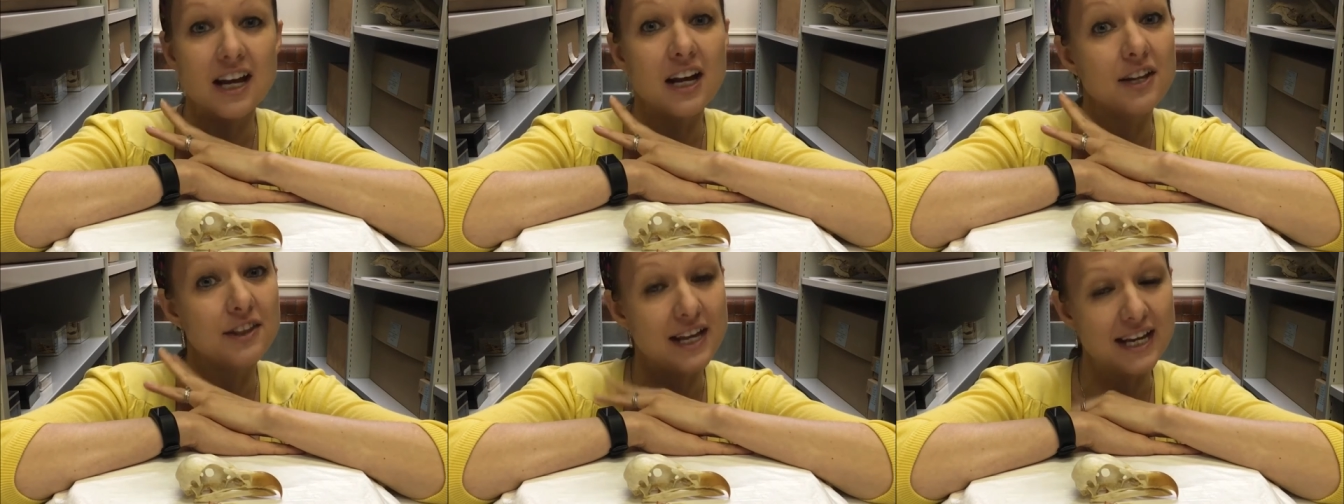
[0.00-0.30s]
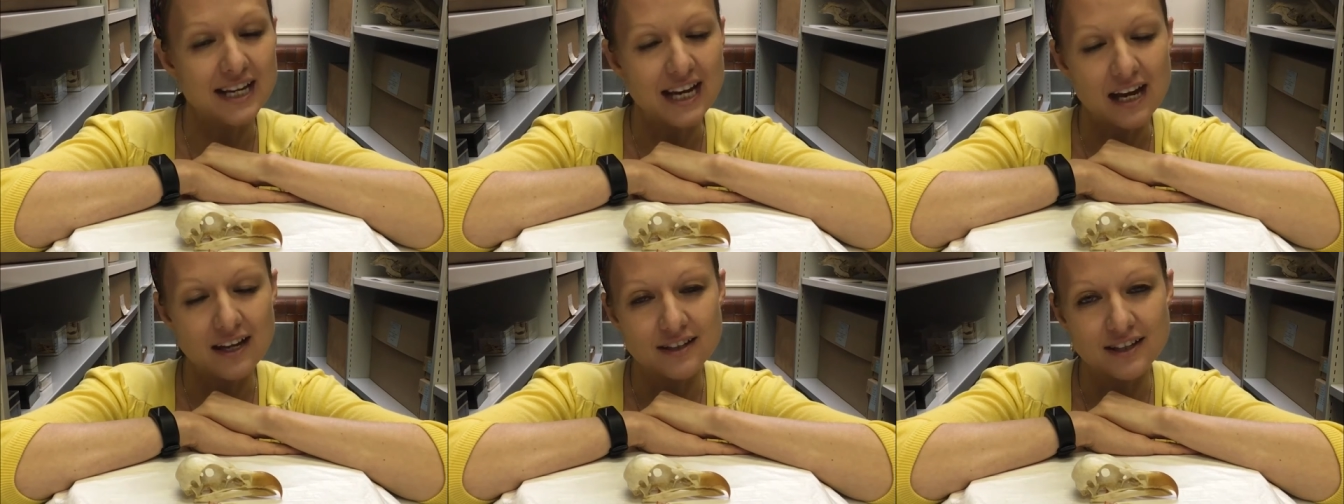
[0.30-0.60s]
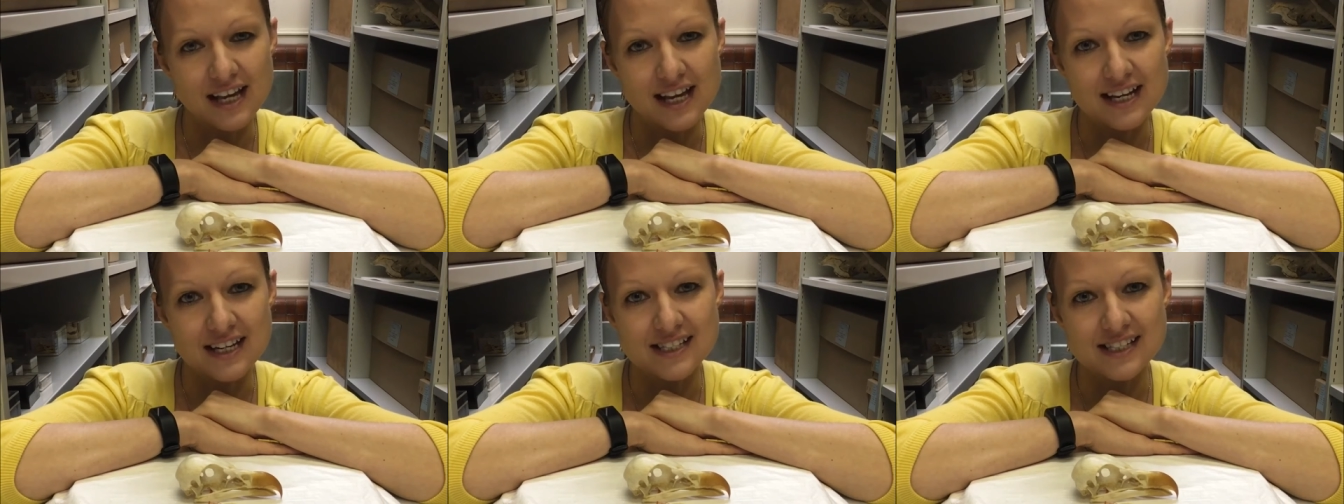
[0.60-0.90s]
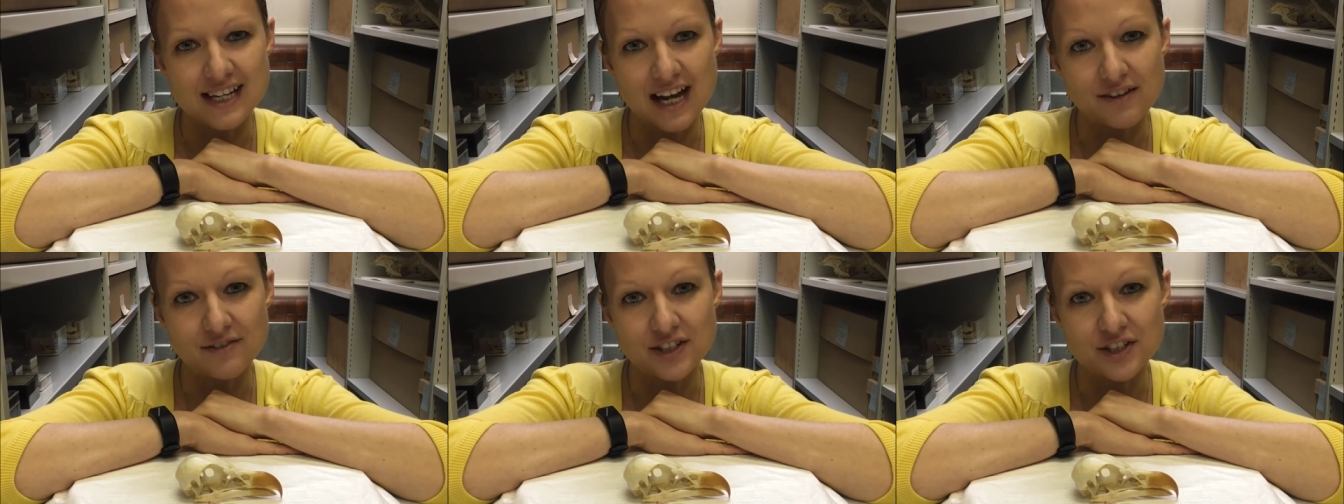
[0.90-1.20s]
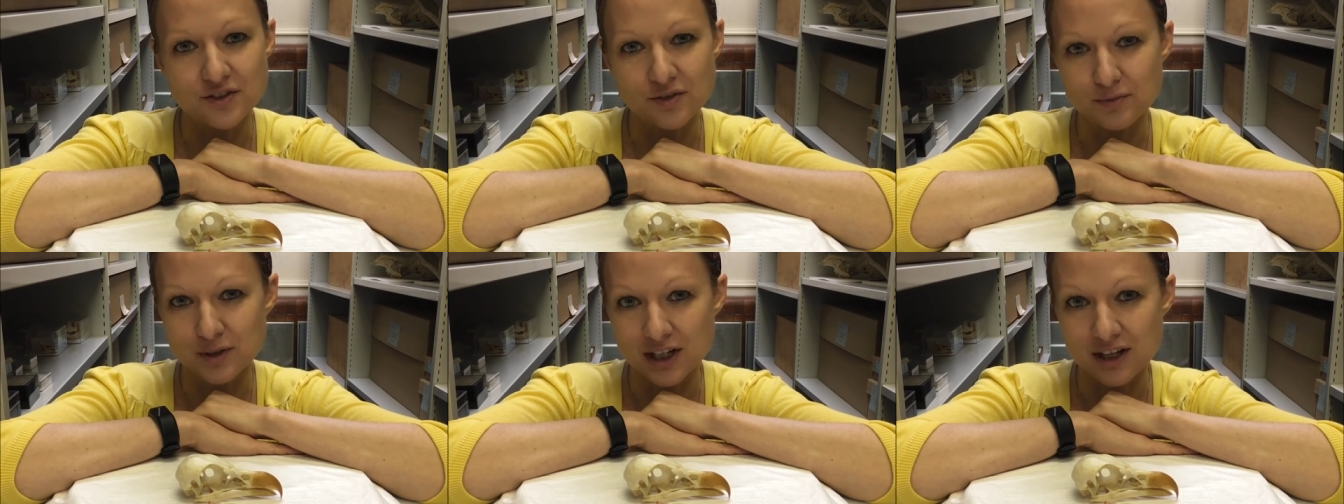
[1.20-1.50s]
Uh, they they
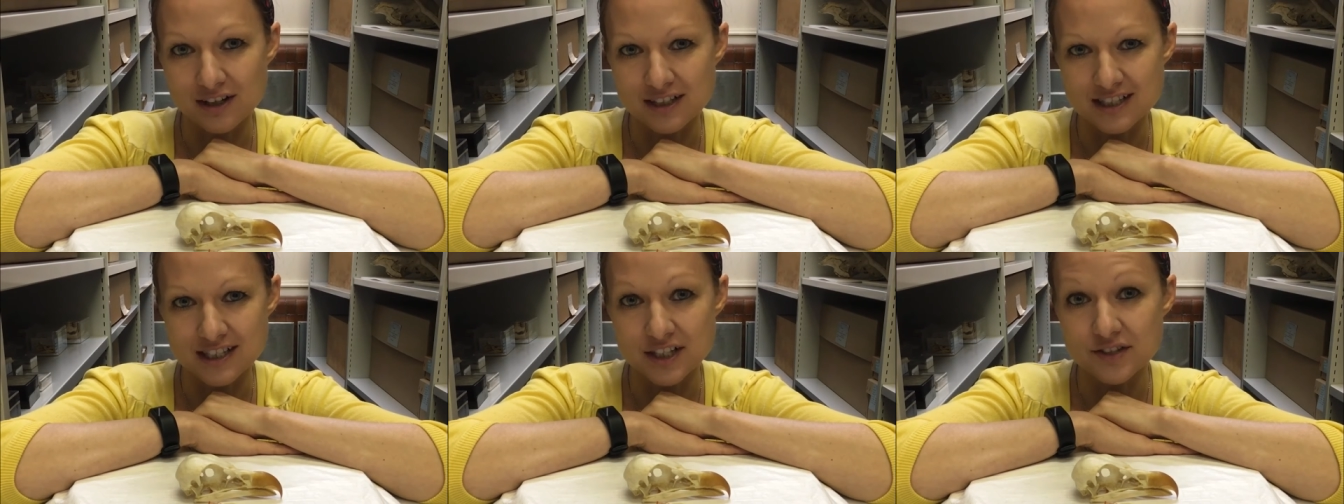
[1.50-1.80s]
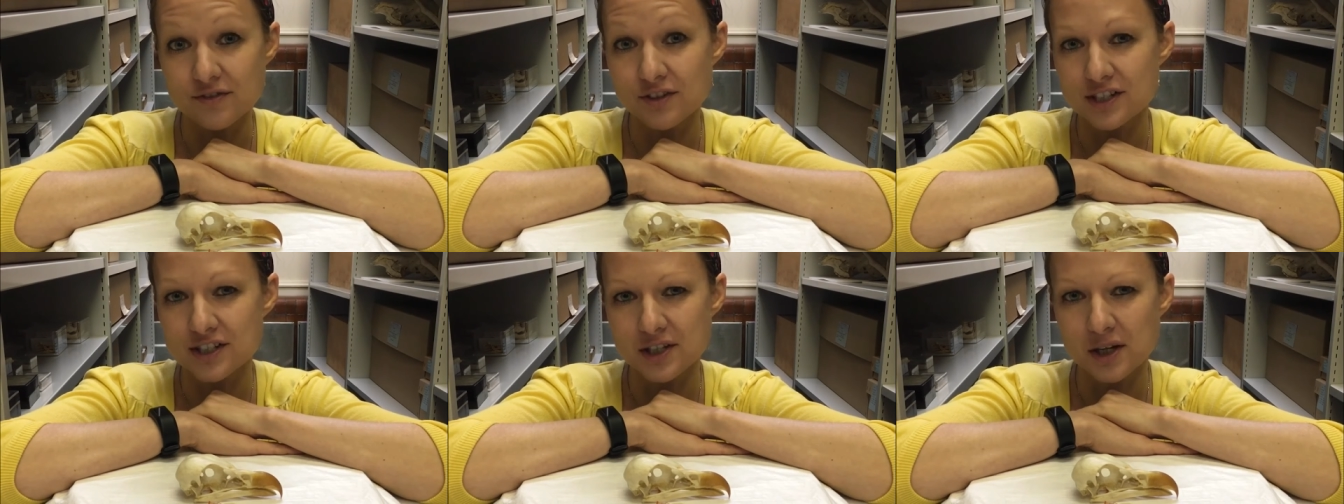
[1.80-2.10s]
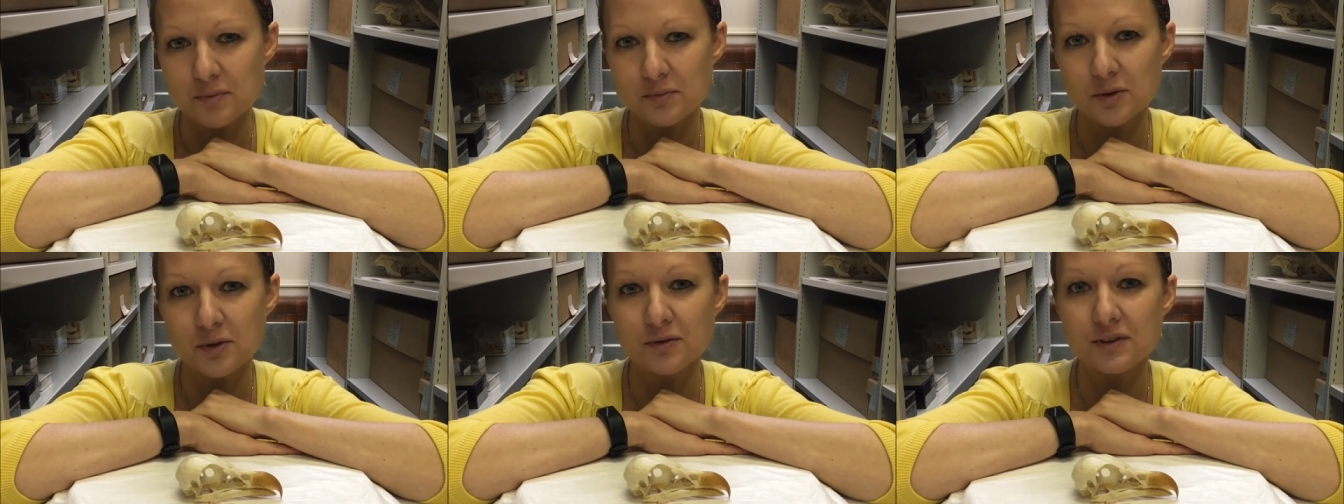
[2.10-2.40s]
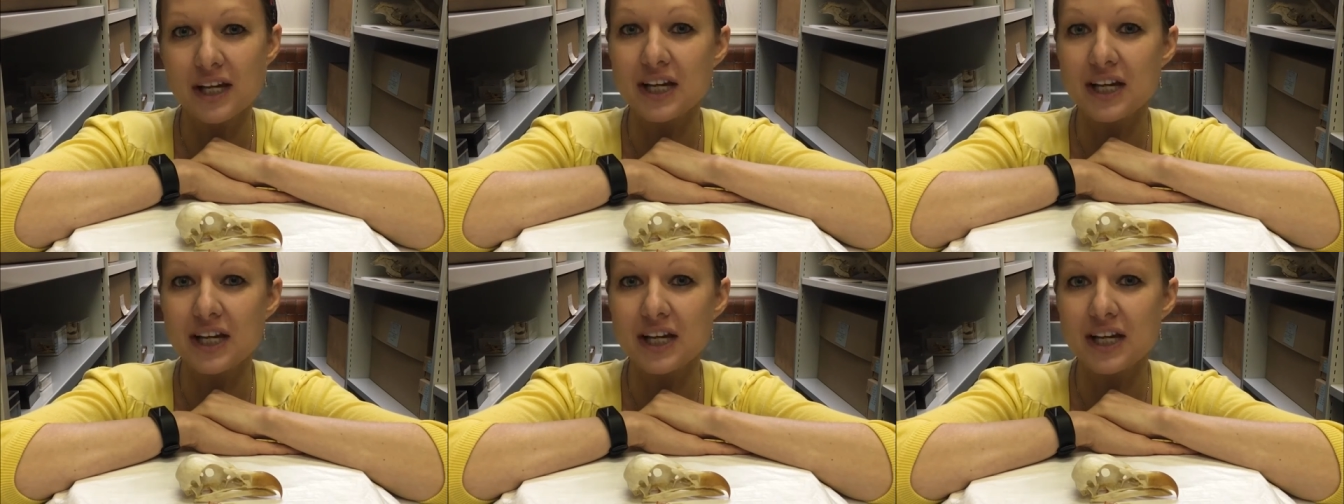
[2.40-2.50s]
scavenge from carcasses, for example.